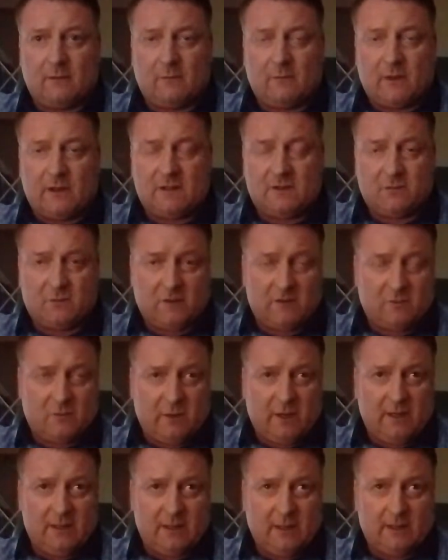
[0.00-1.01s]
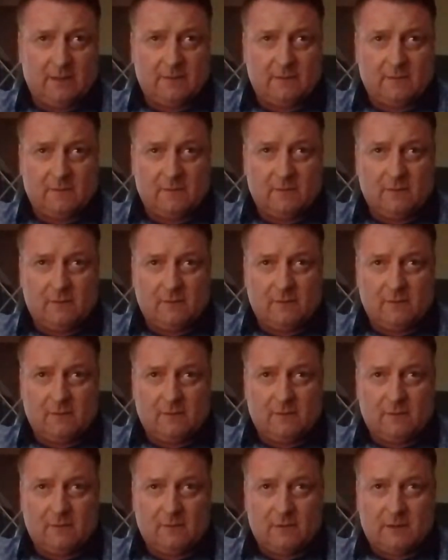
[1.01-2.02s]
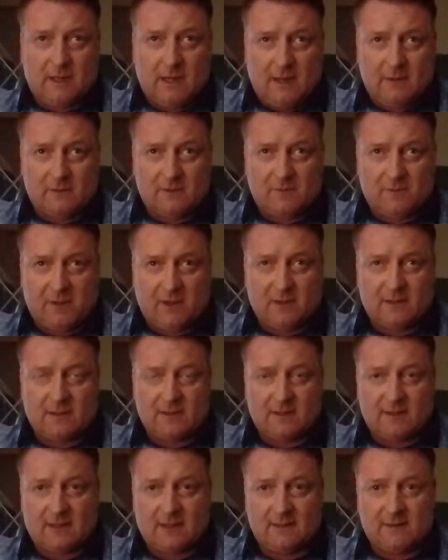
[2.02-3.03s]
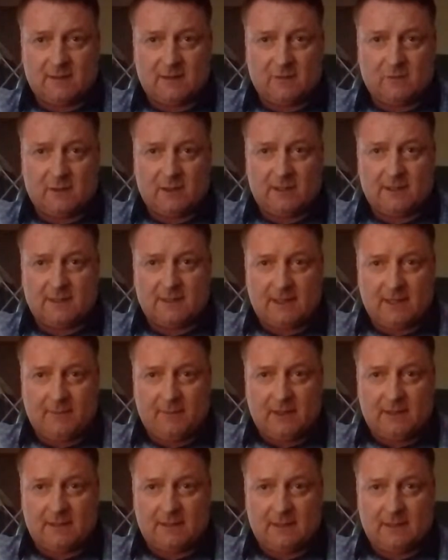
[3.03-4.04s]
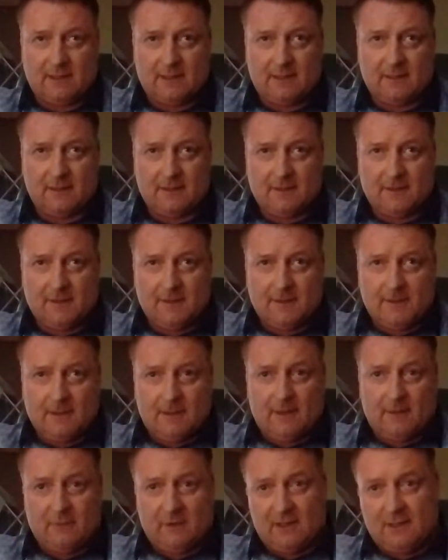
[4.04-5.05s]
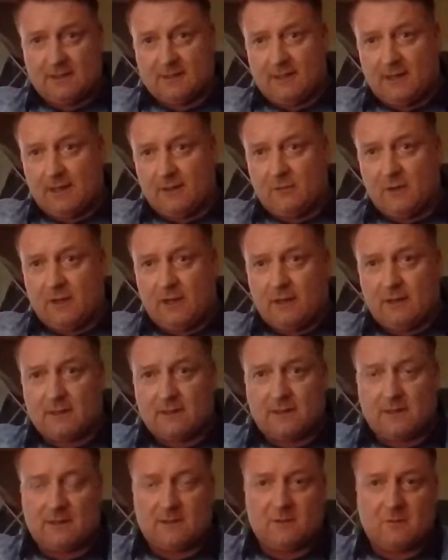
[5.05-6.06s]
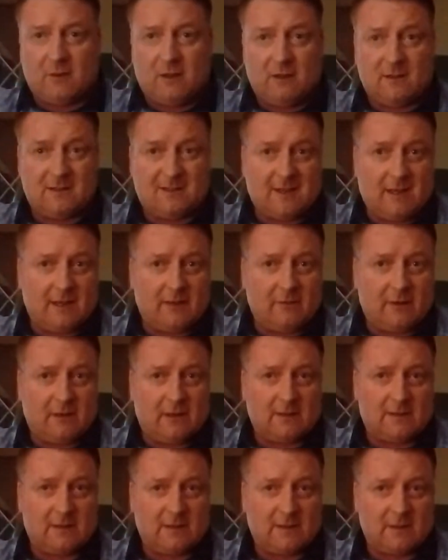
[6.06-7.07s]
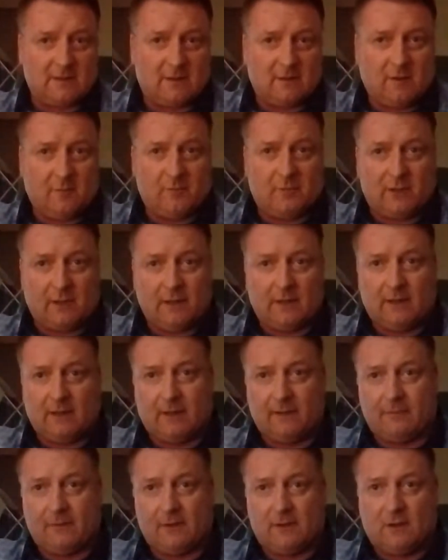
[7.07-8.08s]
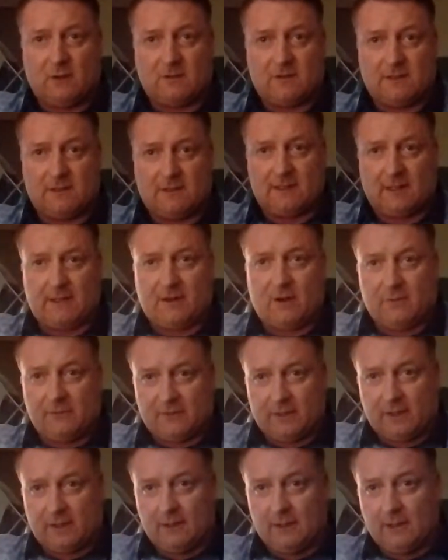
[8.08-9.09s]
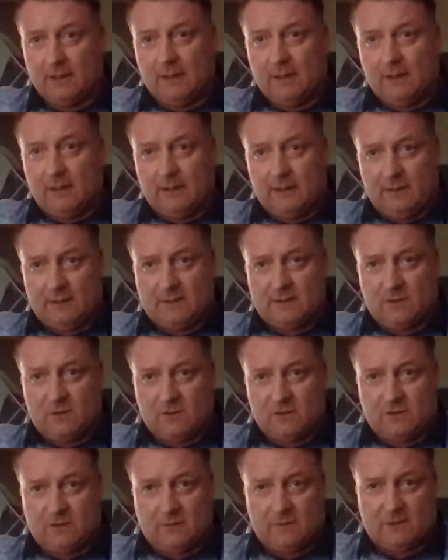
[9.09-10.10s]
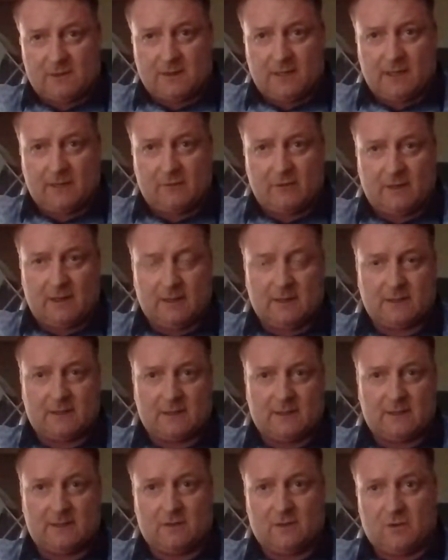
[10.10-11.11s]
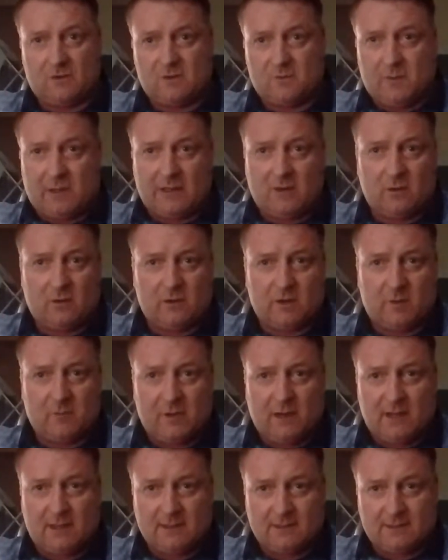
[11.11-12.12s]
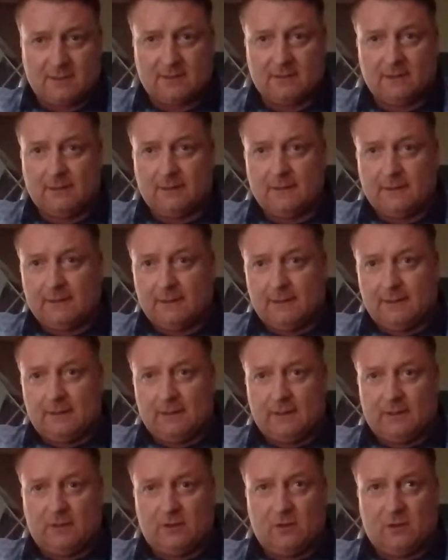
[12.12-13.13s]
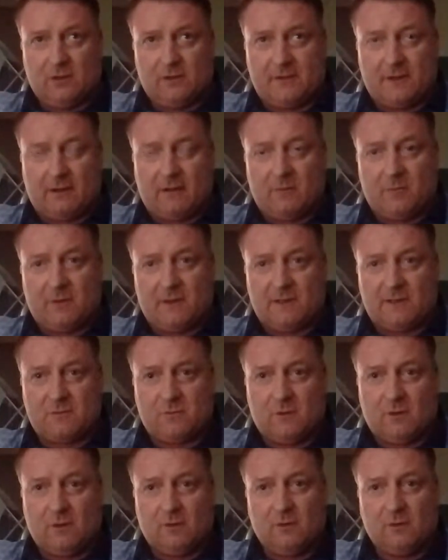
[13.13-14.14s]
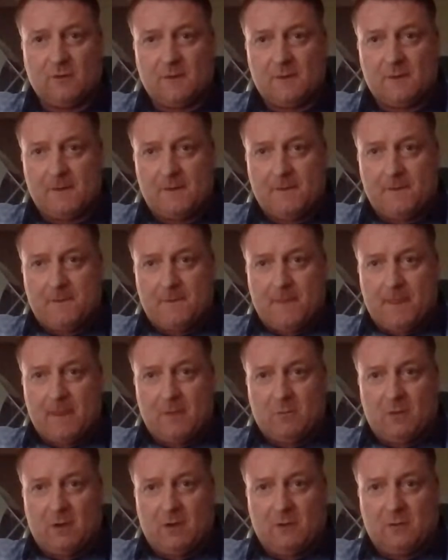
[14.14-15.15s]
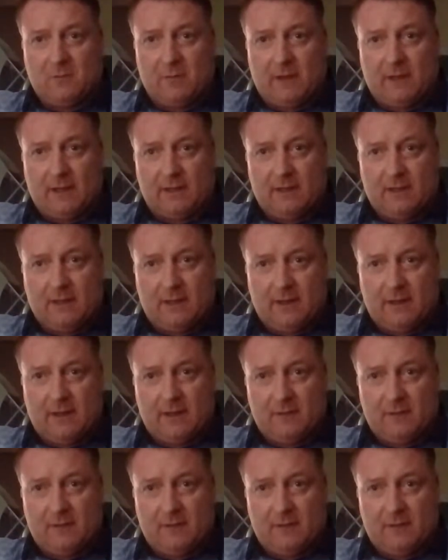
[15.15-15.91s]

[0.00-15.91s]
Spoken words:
which was, we did person-centered, we did CBT, and we did psychoanalysis as well. Psychoanalysis is completely different. Don't to get offered it in this country, but psychoanalysis looks back at all your past, and your therapist will make